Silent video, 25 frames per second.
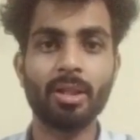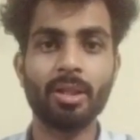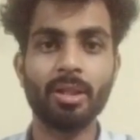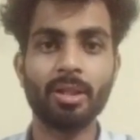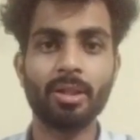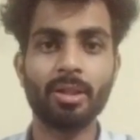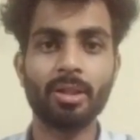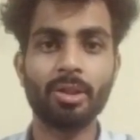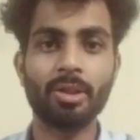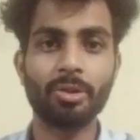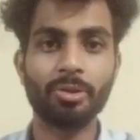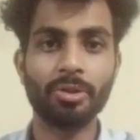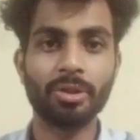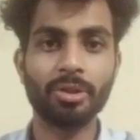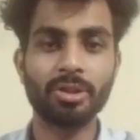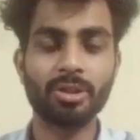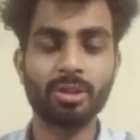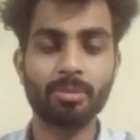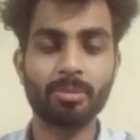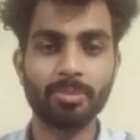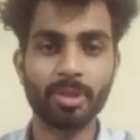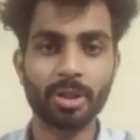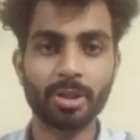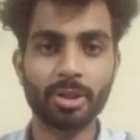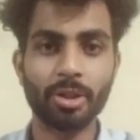including
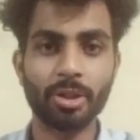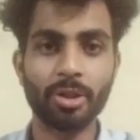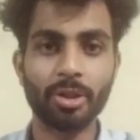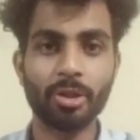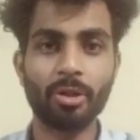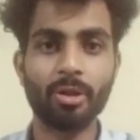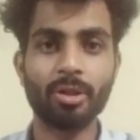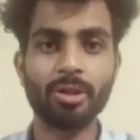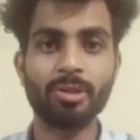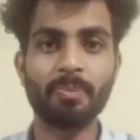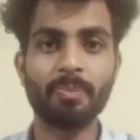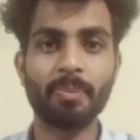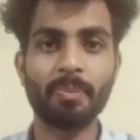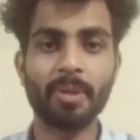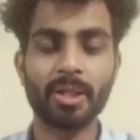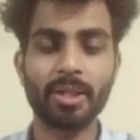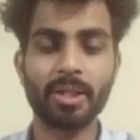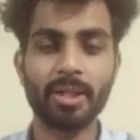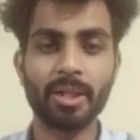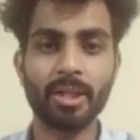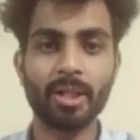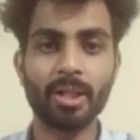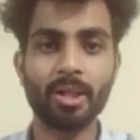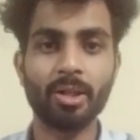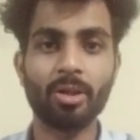subjective knowledge,
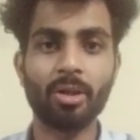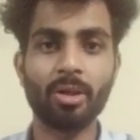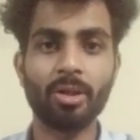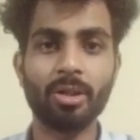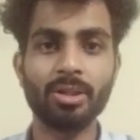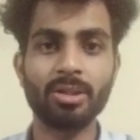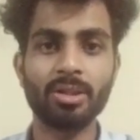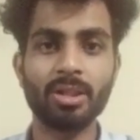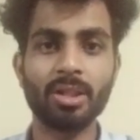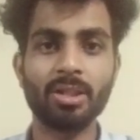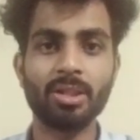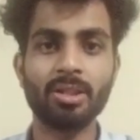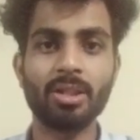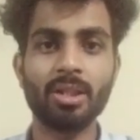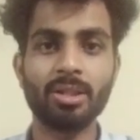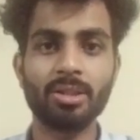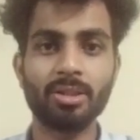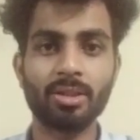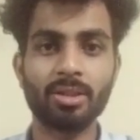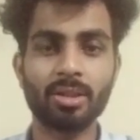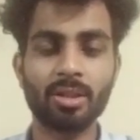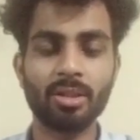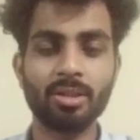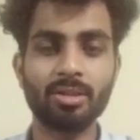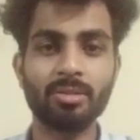practical knowledge and the
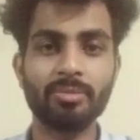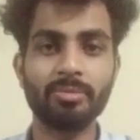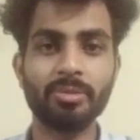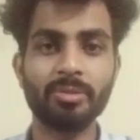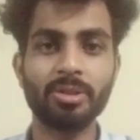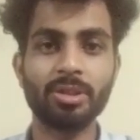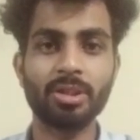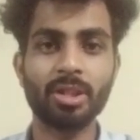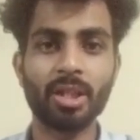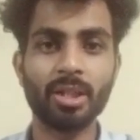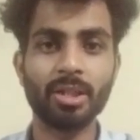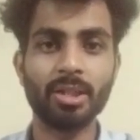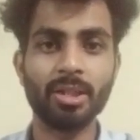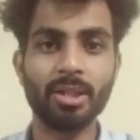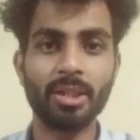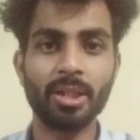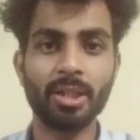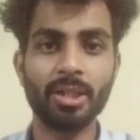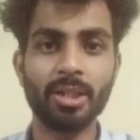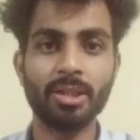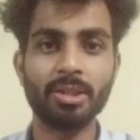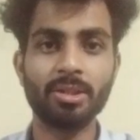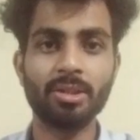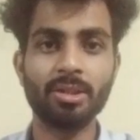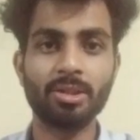skills which are
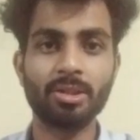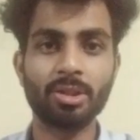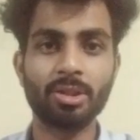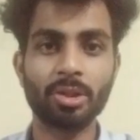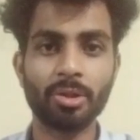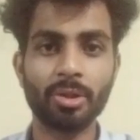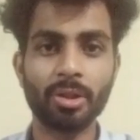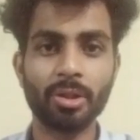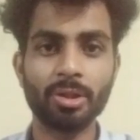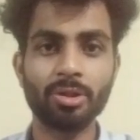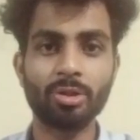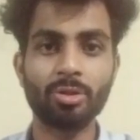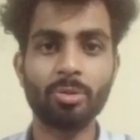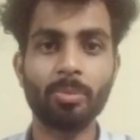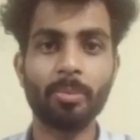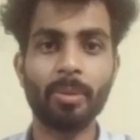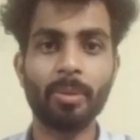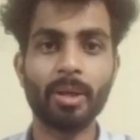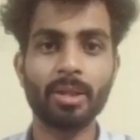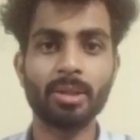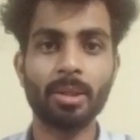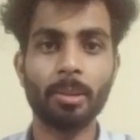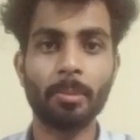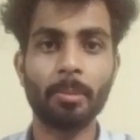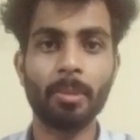needed in the students to
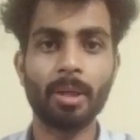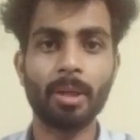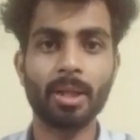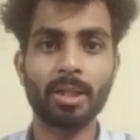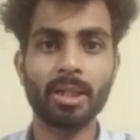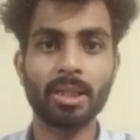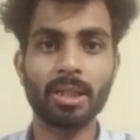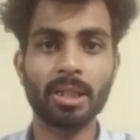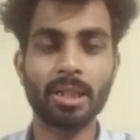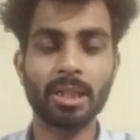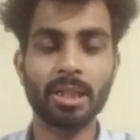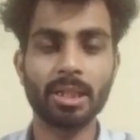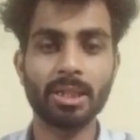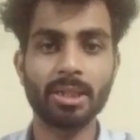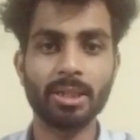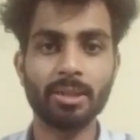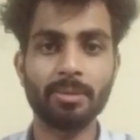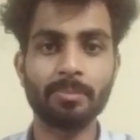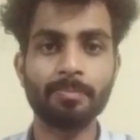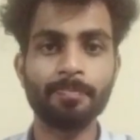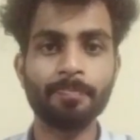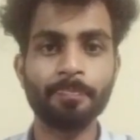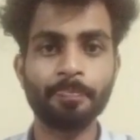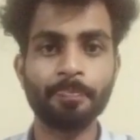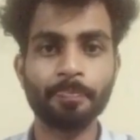make them market ready.
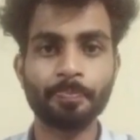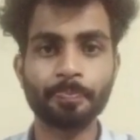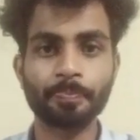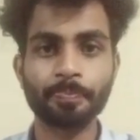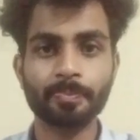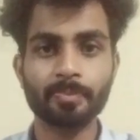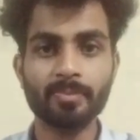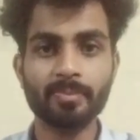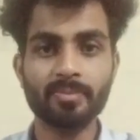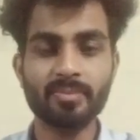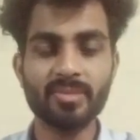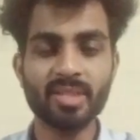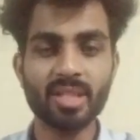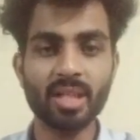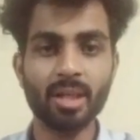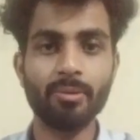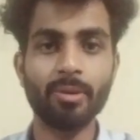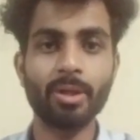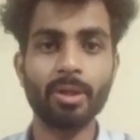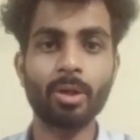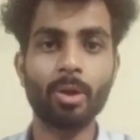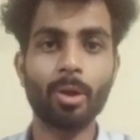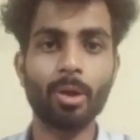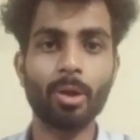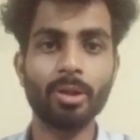Our
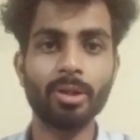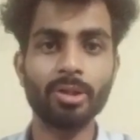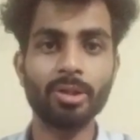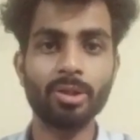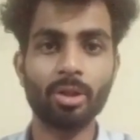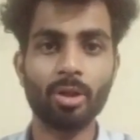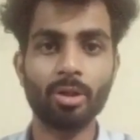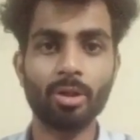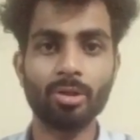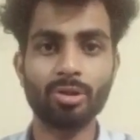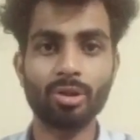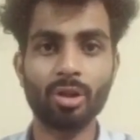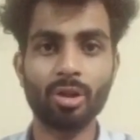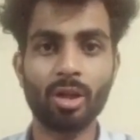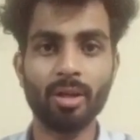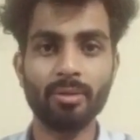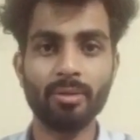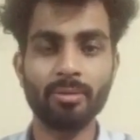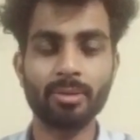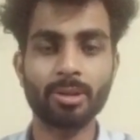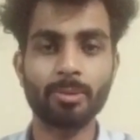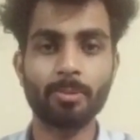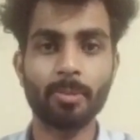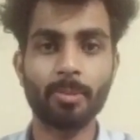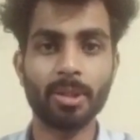college also have
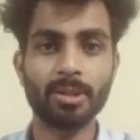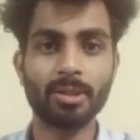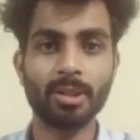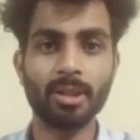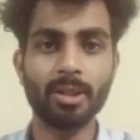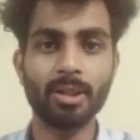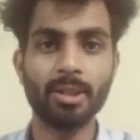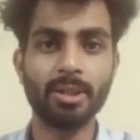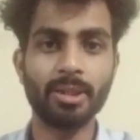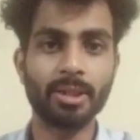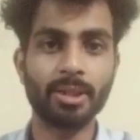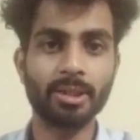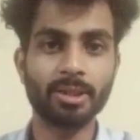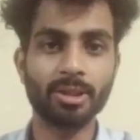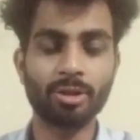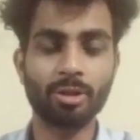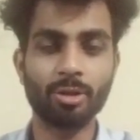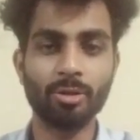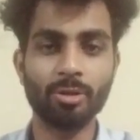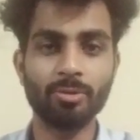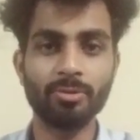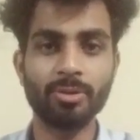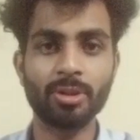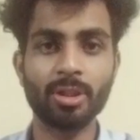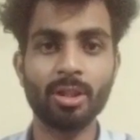special interest
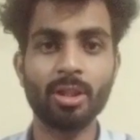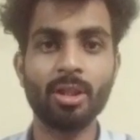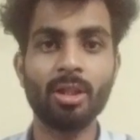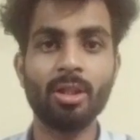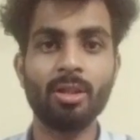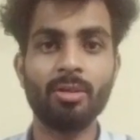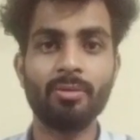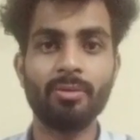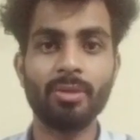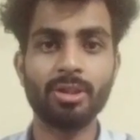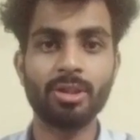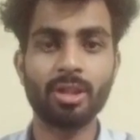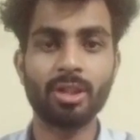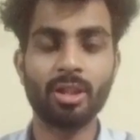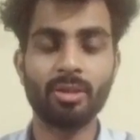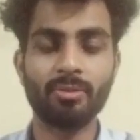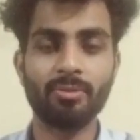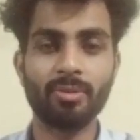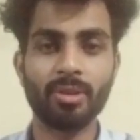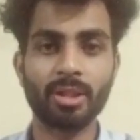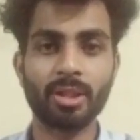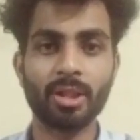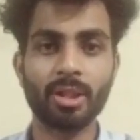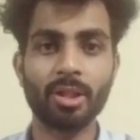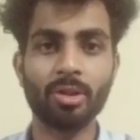groups which are
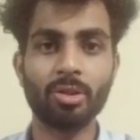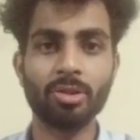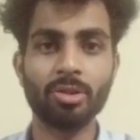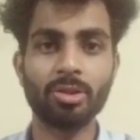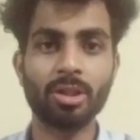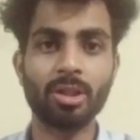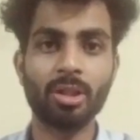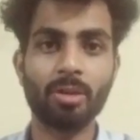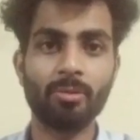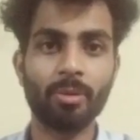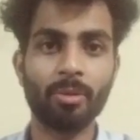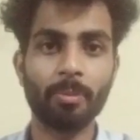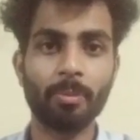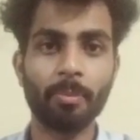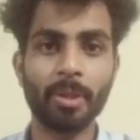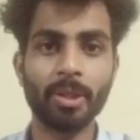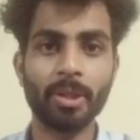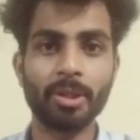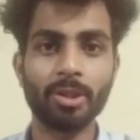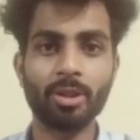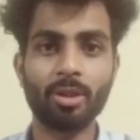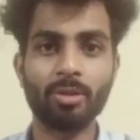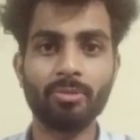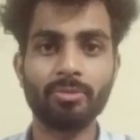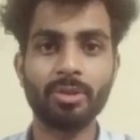working on the
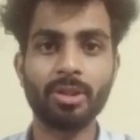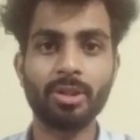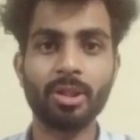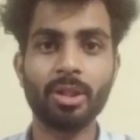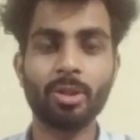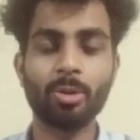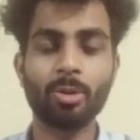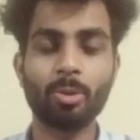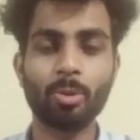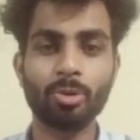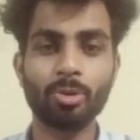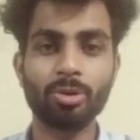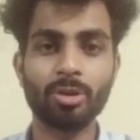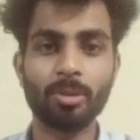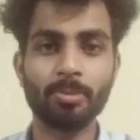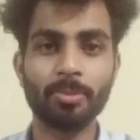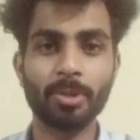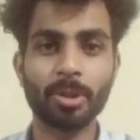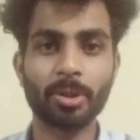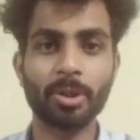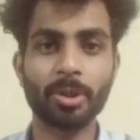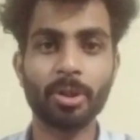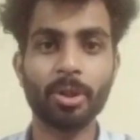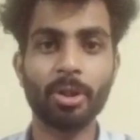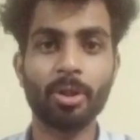development of the core
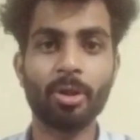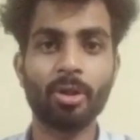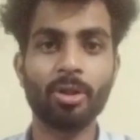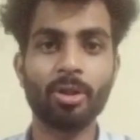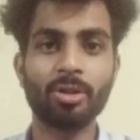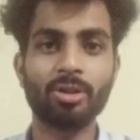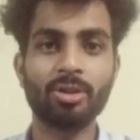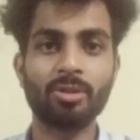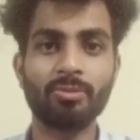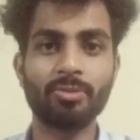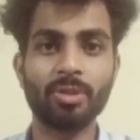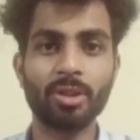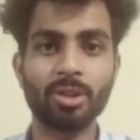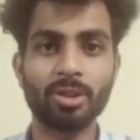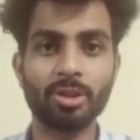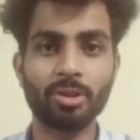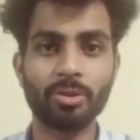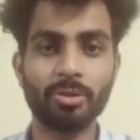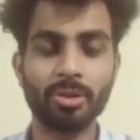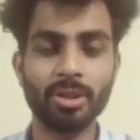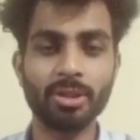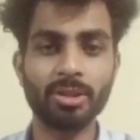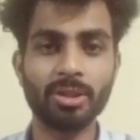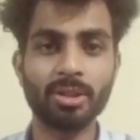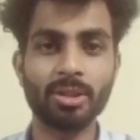subjective knowledge of the
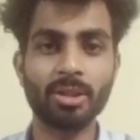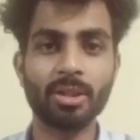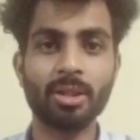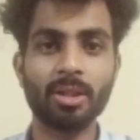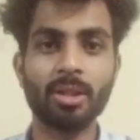students,